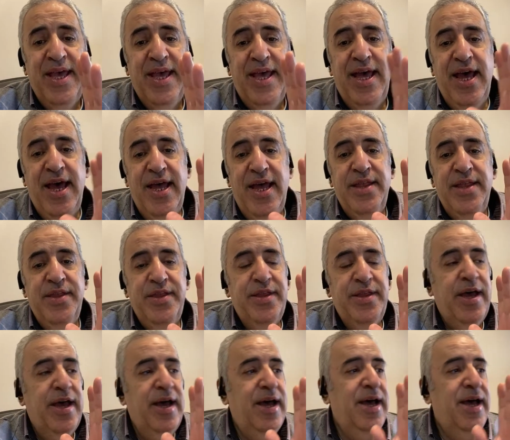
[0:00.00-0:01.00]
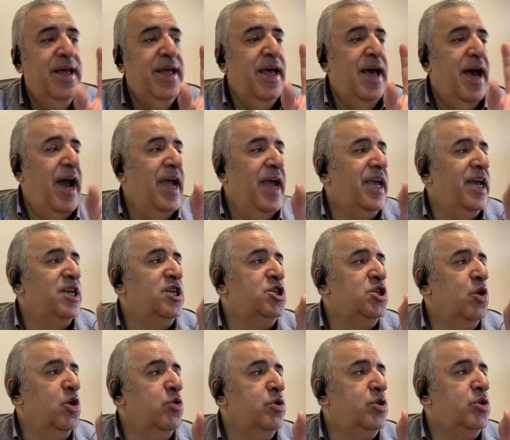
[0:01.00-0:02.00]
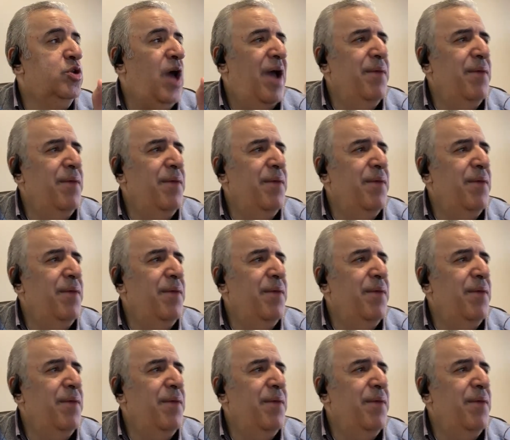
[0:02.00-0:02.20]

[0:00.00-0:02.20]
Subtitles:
and I can show it.